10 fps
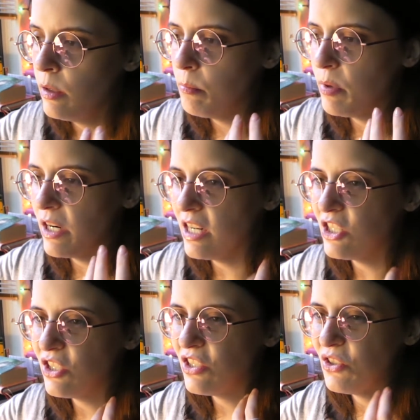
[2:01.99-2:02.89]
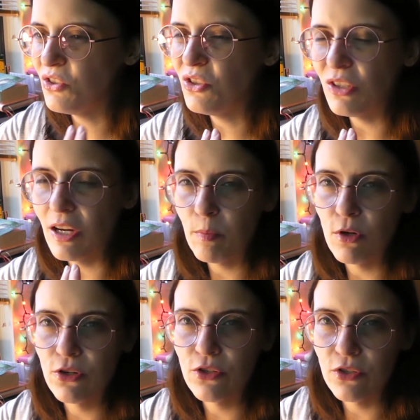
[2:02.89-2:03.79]
but I
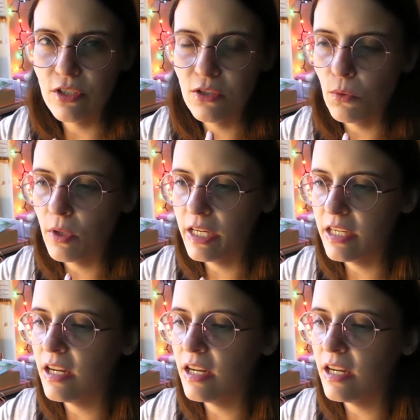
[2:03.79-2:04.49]
personally don't like it.